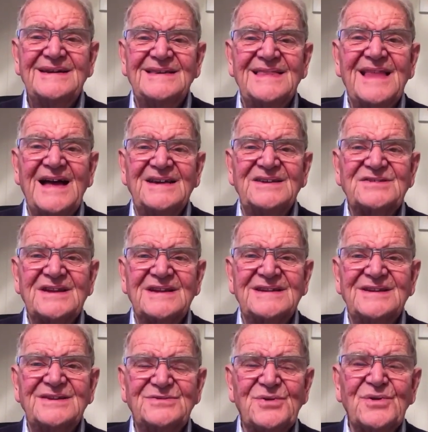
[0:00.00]
Light
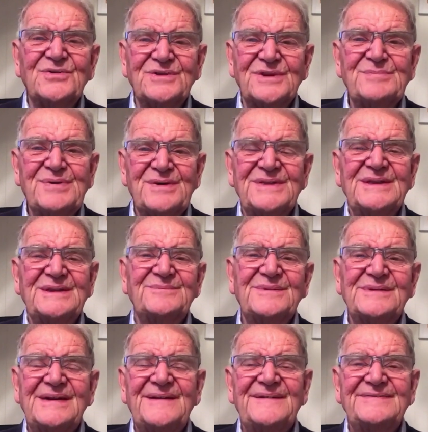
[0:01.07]
suddenly dawned upon them.
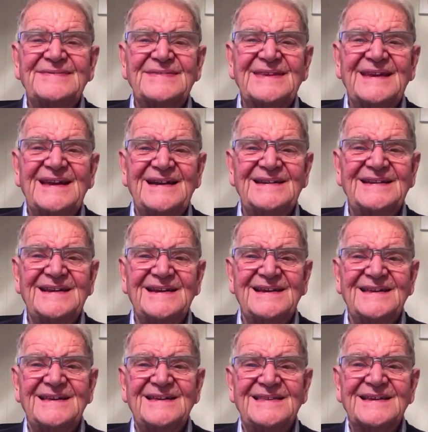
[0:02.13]
And
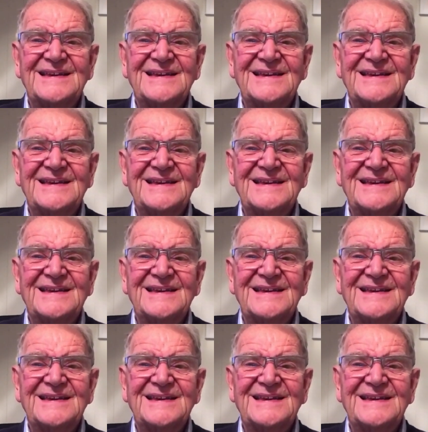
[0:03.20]
the